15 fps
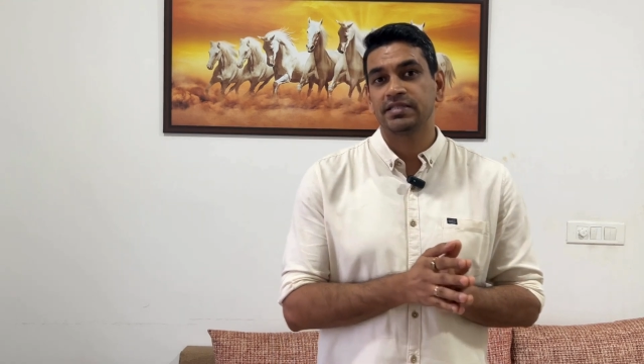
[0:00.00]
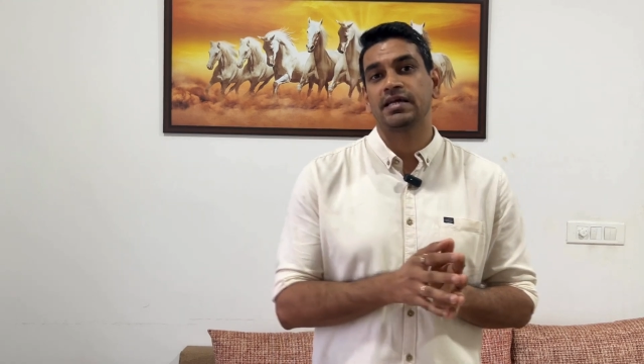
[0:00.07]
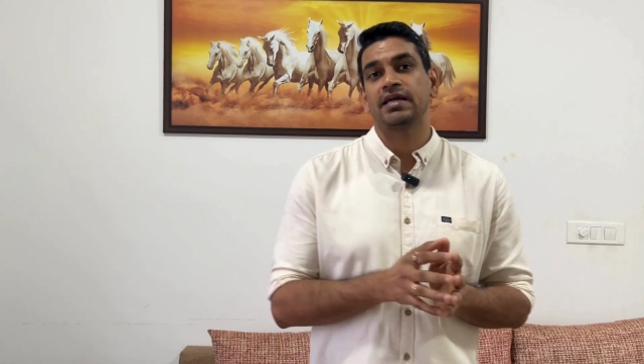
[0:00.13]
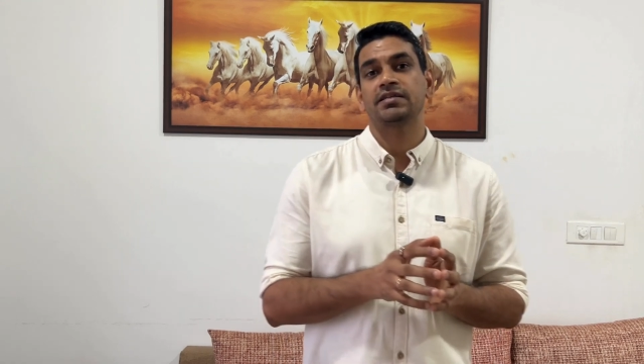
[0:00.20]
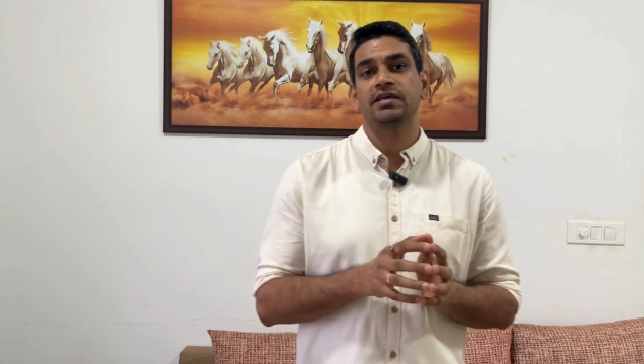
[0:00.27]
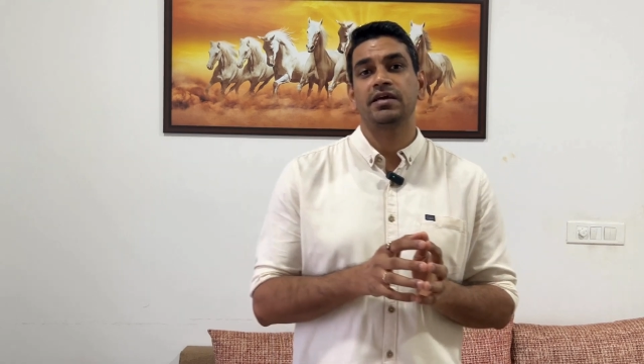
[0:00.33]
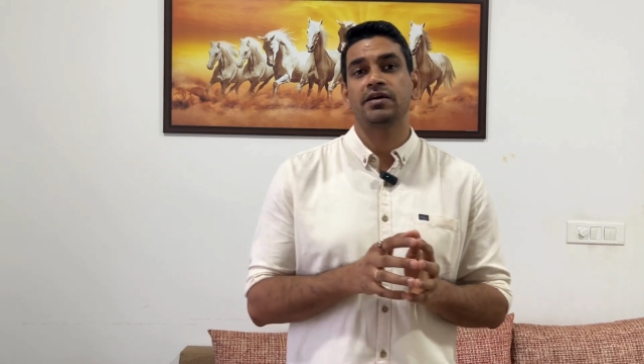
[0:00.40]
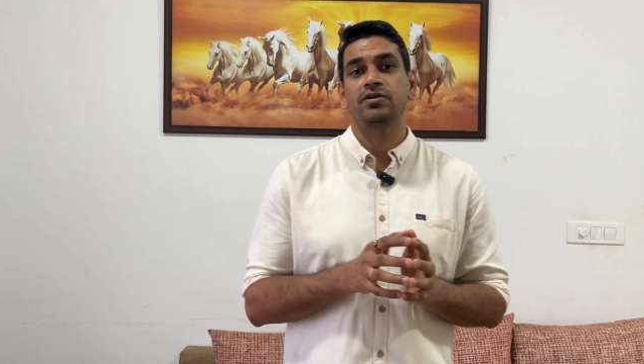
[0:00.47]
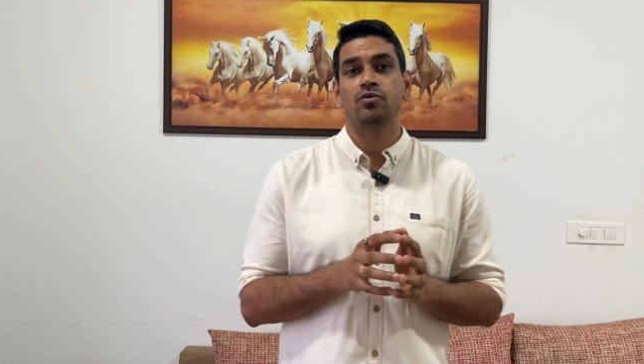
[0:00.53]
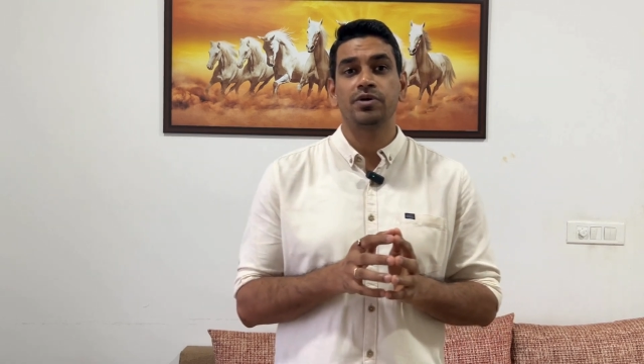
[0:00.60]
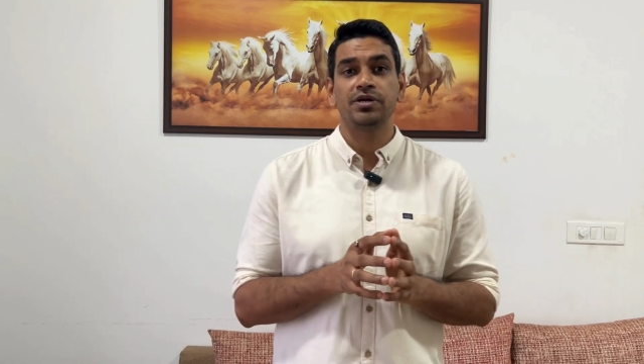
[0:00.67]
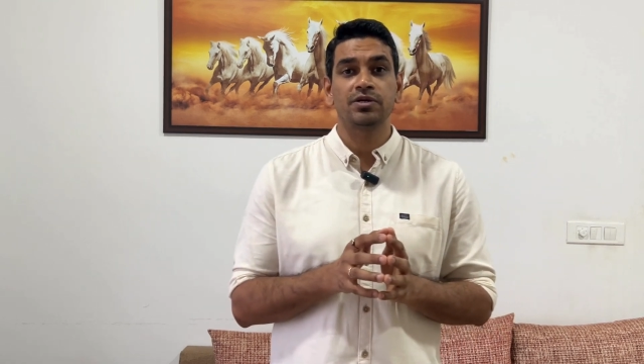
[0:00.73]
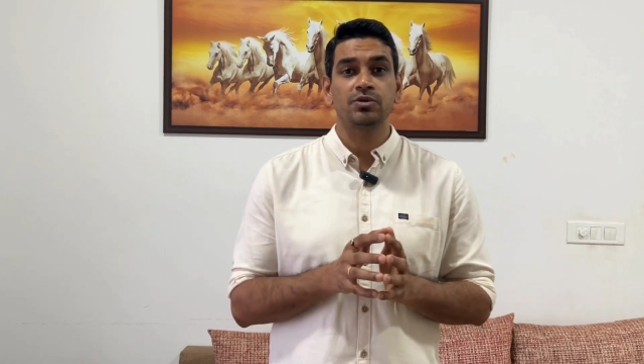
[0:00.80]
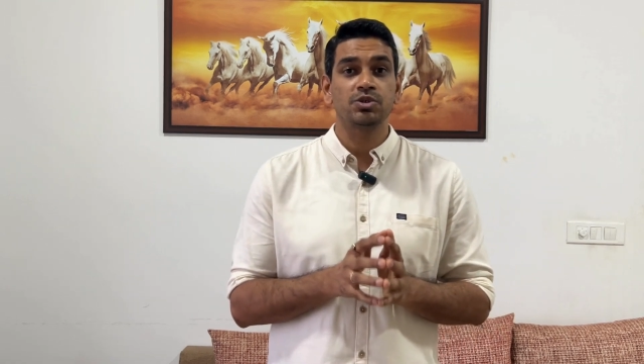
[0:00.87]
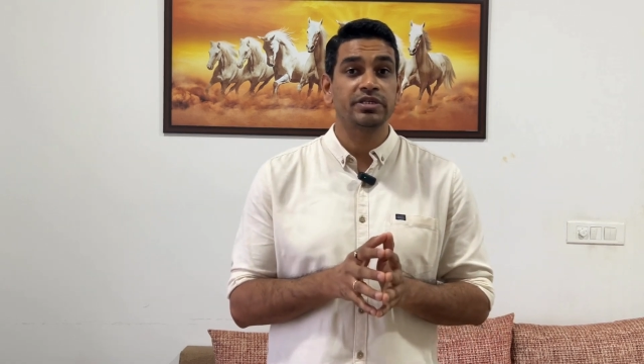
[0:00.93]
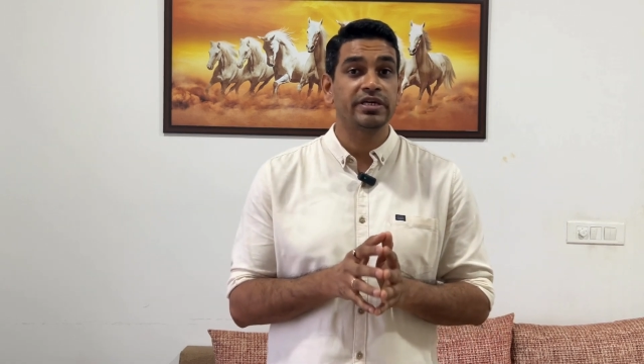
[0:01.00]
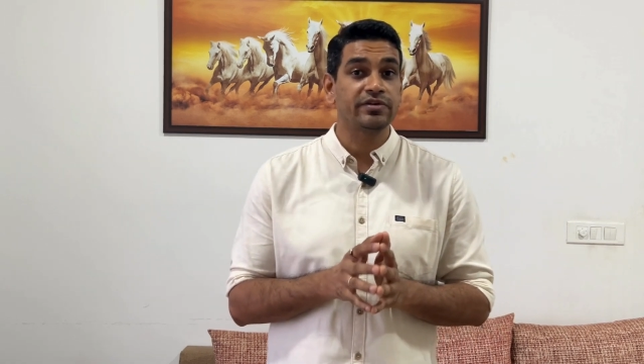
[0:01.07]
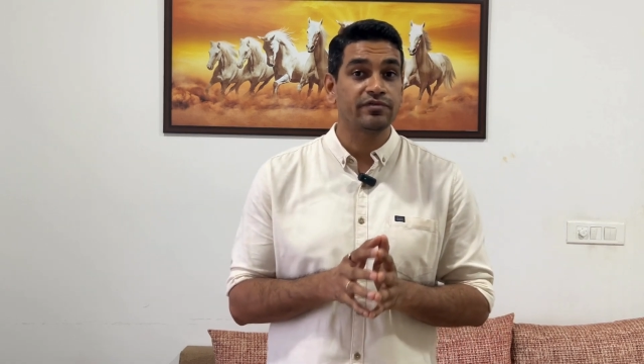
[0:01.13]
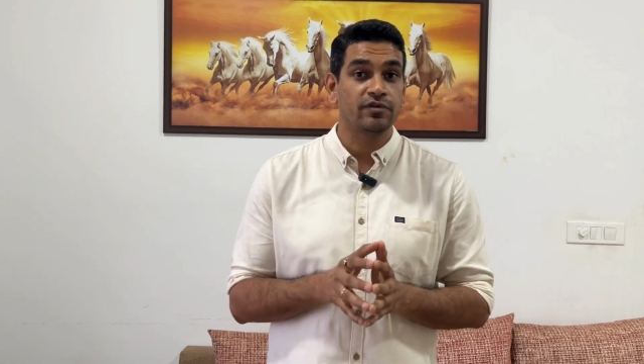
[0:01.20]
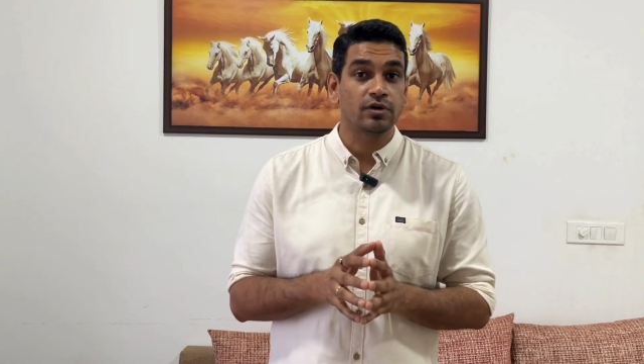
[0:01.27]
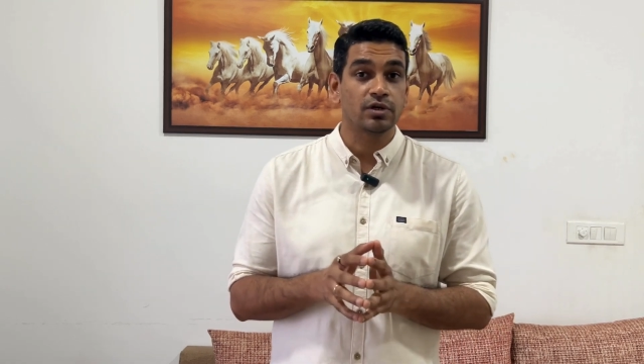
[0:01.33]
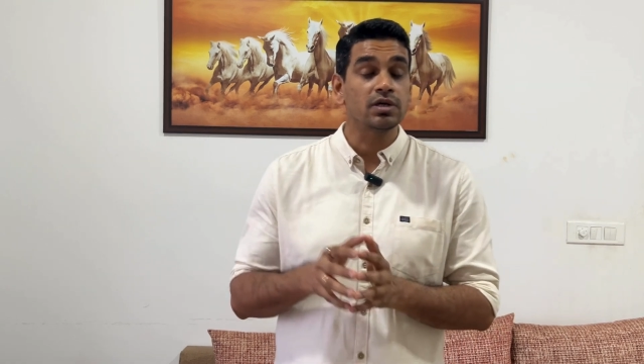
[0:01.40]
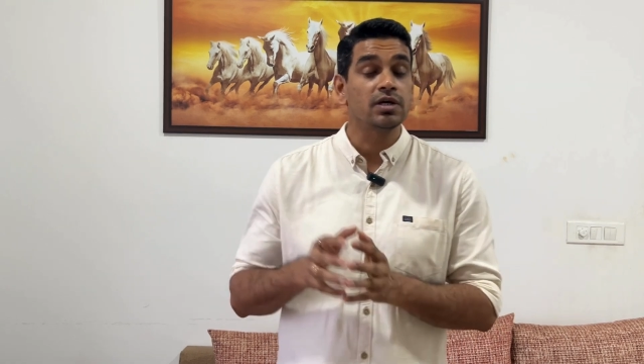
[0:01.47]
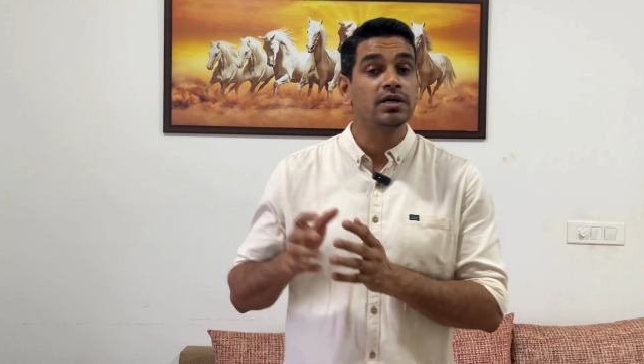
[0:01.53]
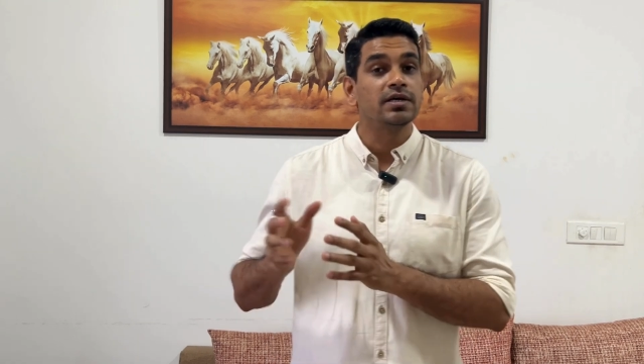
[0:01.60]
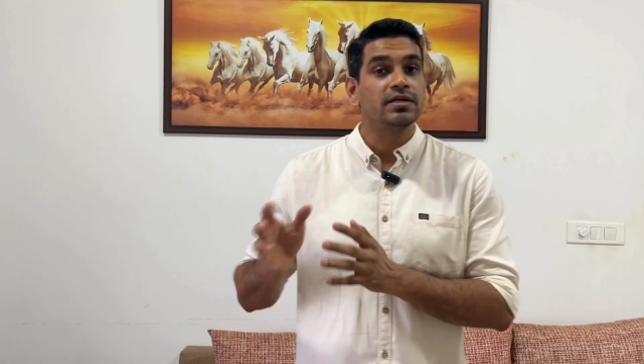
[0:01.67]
that they are going to set for